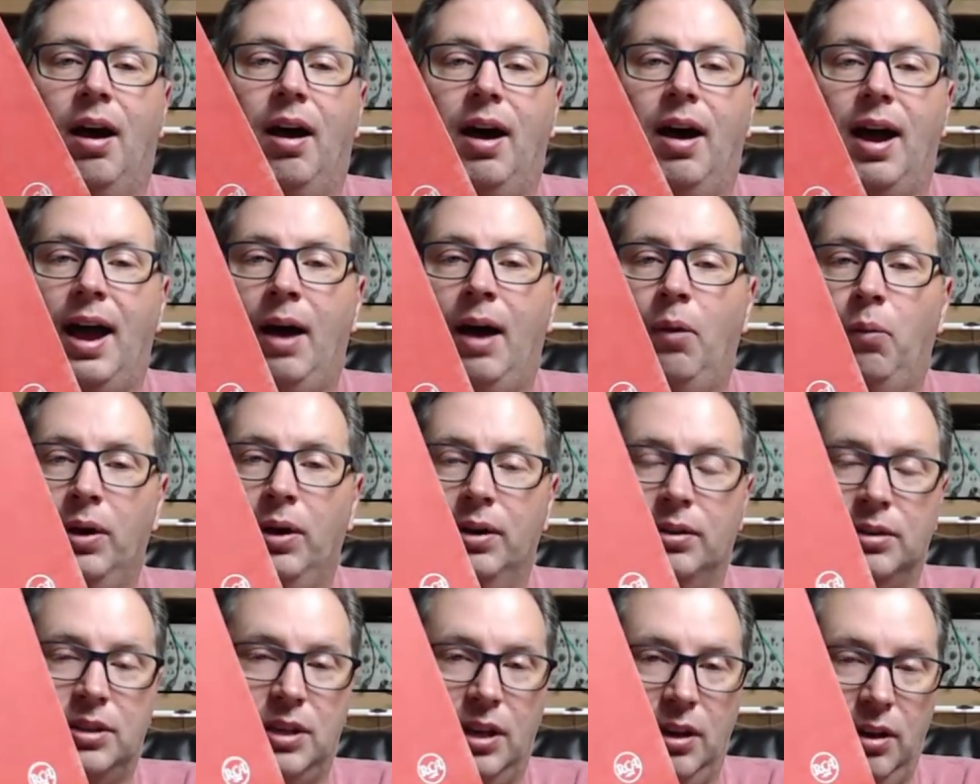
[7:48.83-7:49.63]
I
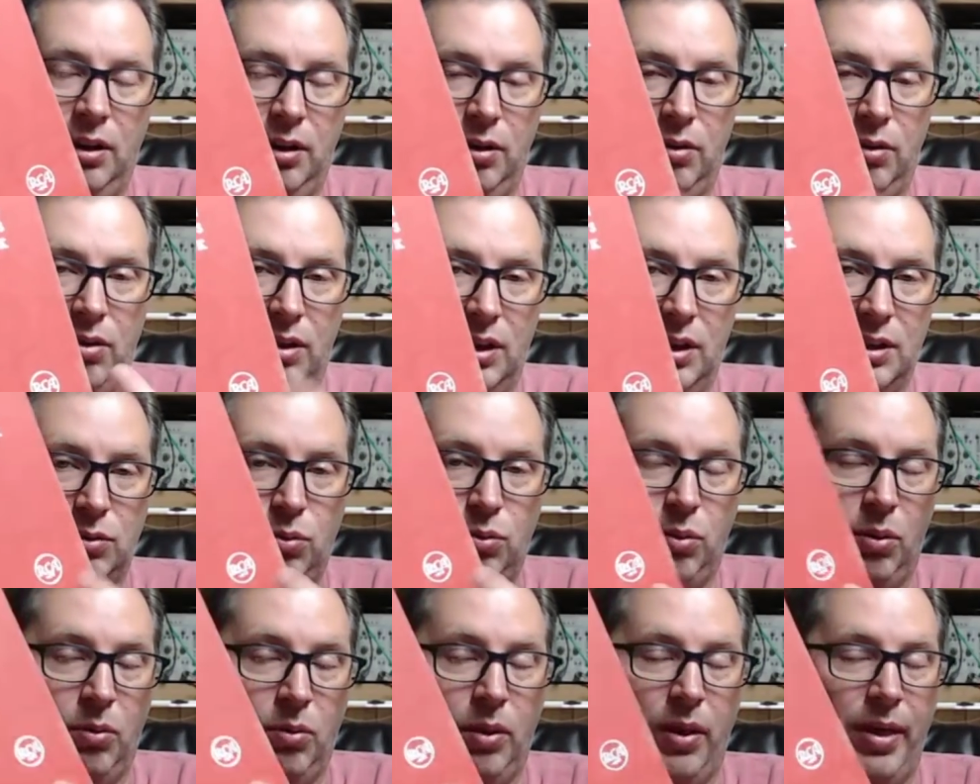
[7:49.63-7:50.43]
will tell you, this
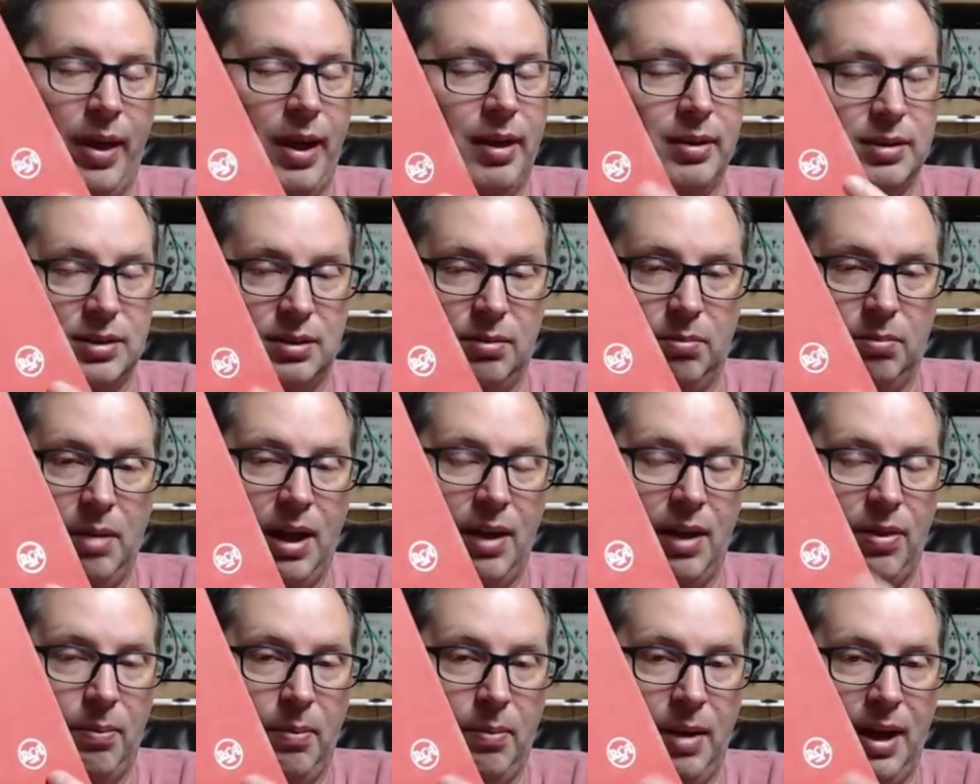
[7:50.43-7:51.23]
one, without some
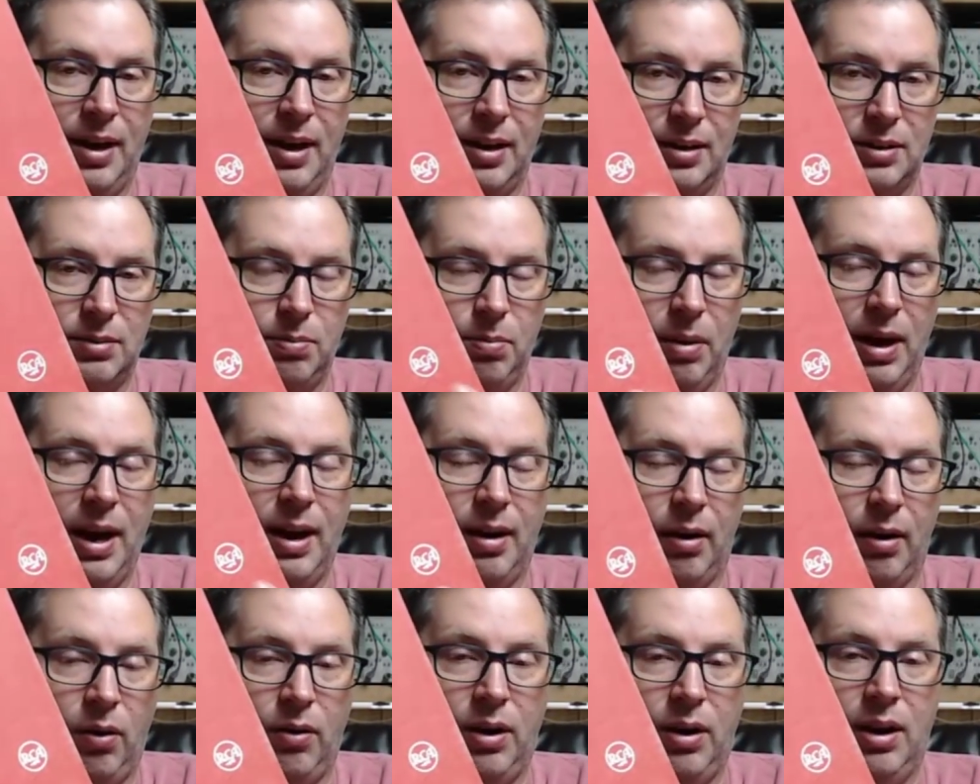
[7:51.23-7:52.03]
mathematics
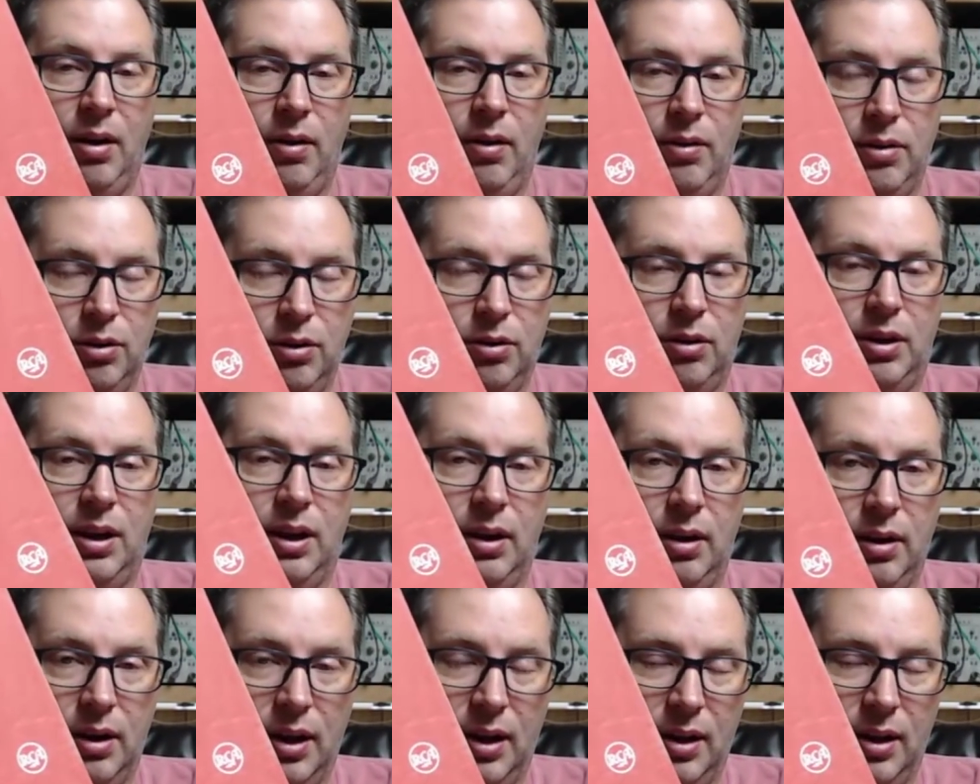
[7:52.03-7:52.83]
background, you'll get
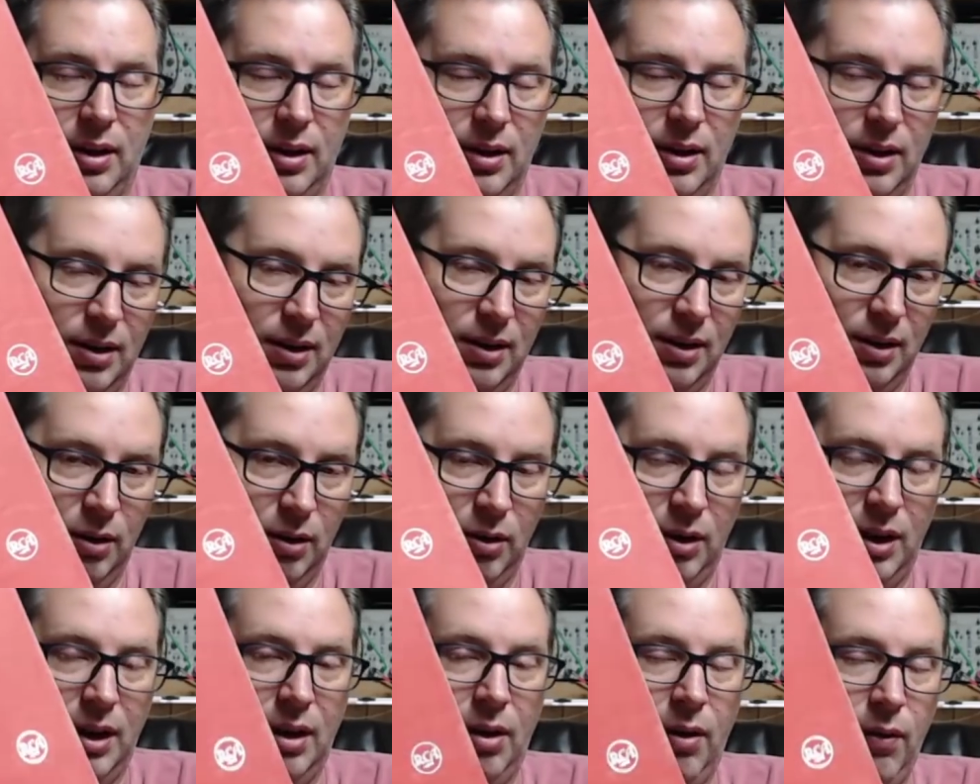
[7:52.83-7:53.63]

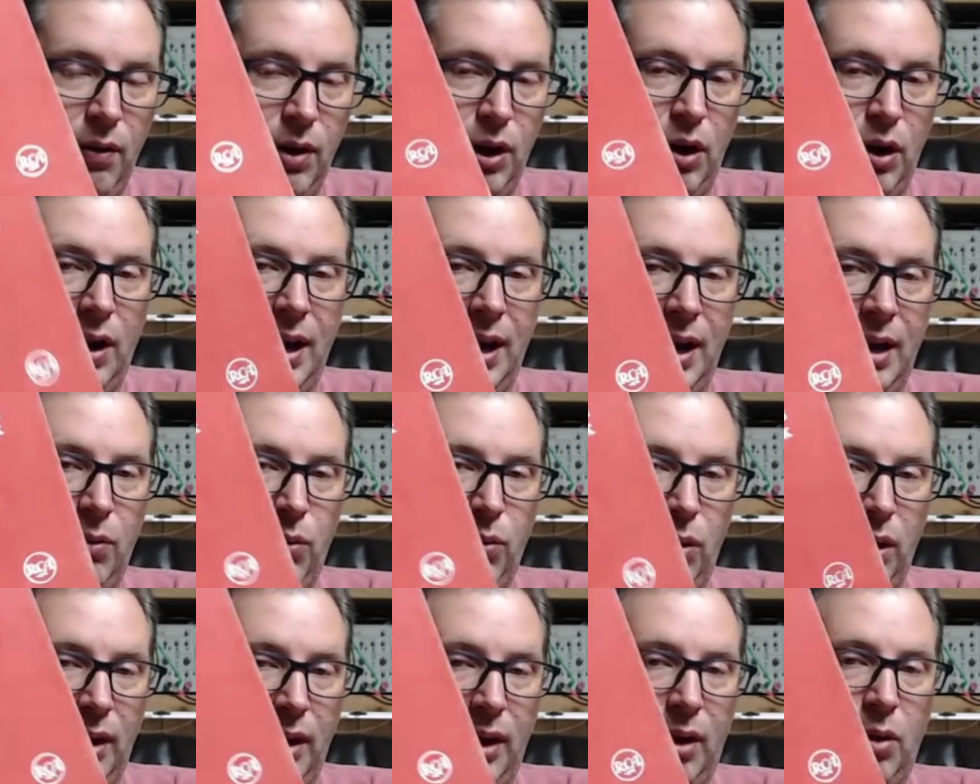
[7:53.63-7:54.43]
over your head
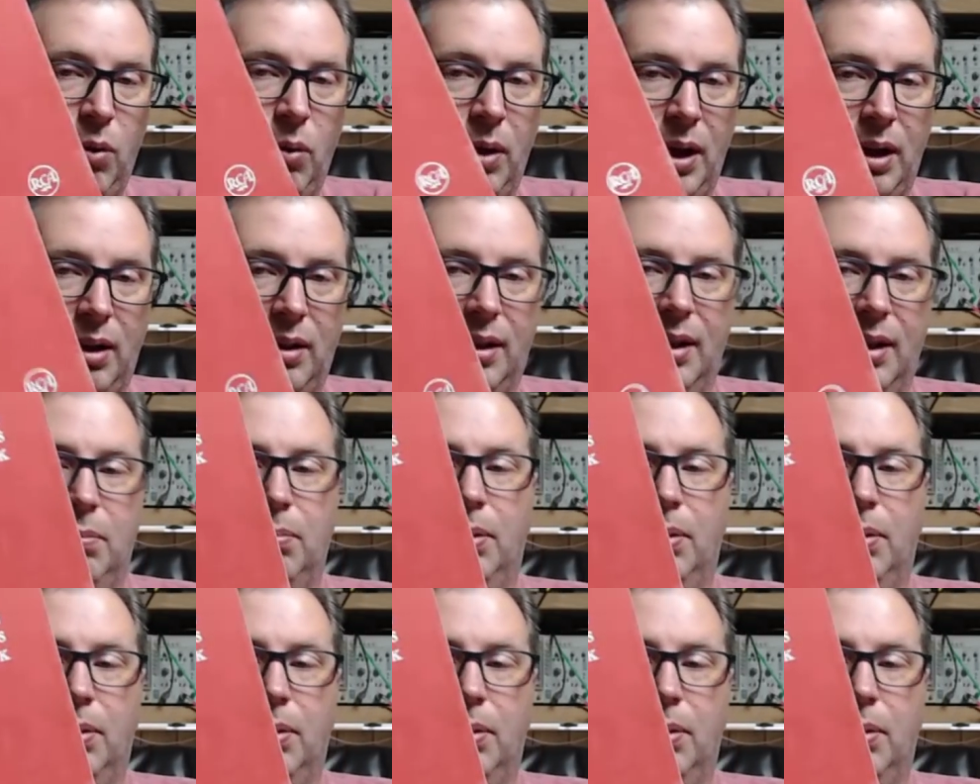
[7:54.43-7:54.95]
really quickly.